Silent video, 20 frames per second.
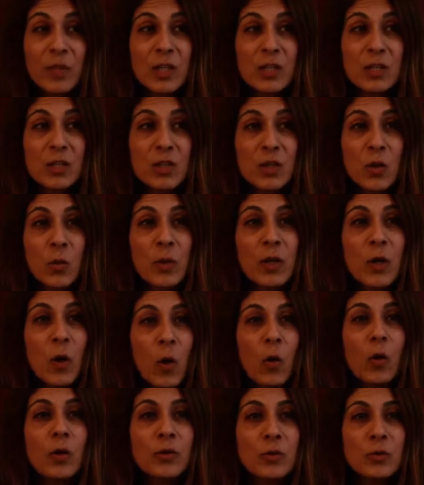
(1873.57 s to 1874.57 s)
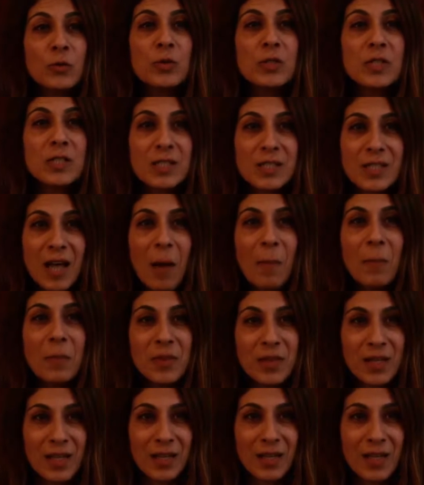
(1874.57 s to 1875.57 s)
So we all do
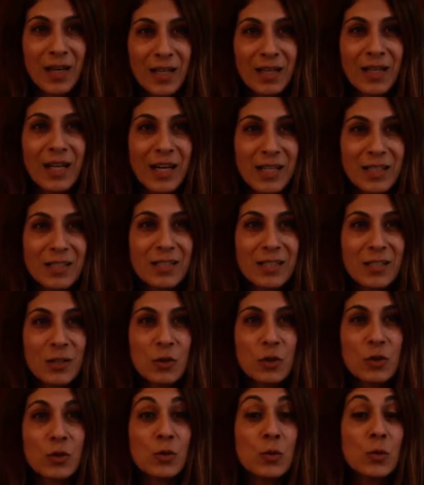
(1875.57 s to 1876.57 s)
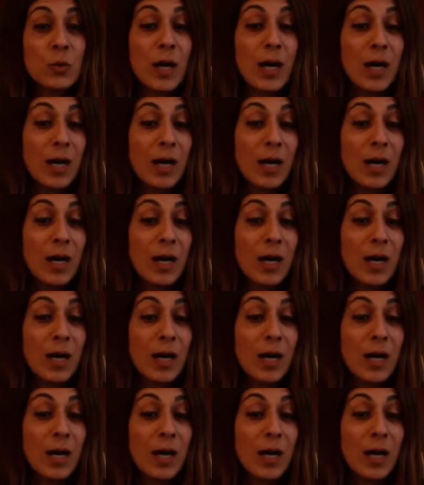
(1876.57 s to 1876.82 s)
something, I guess, to